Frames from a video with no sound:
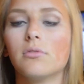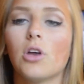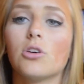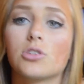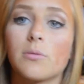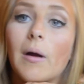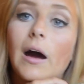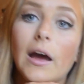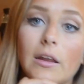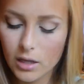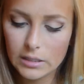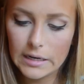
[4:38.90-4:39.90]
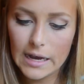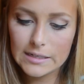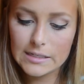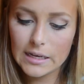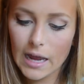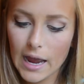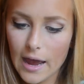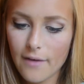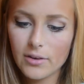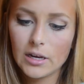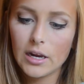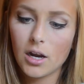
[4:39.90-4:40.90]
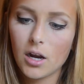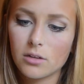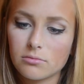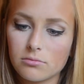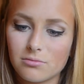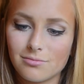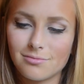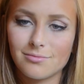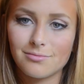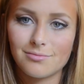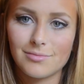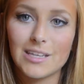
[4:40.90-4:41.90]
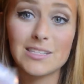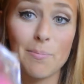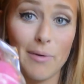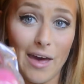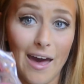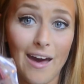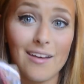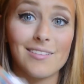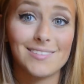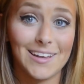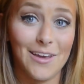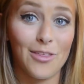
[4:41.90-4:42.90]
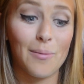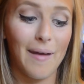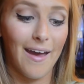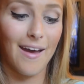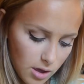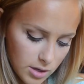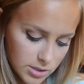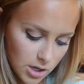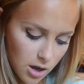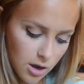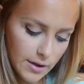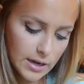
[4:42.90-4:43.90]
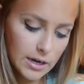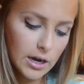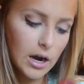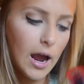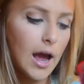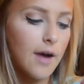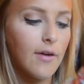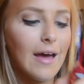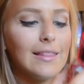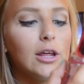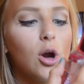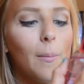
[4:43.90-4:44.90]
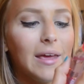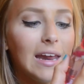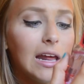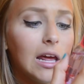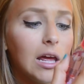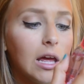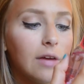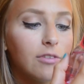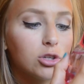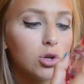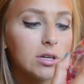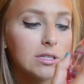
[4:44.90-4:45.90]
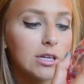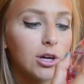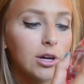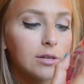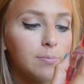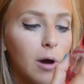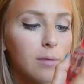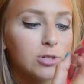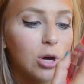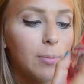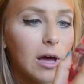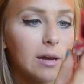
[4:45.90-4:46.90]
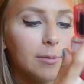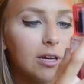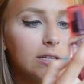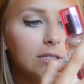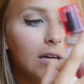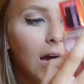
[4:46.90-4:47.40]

Those are mine. The next thing I have in here is a bag, another bag. So in here I have a little mini Victoria's Secret bombshell body mist.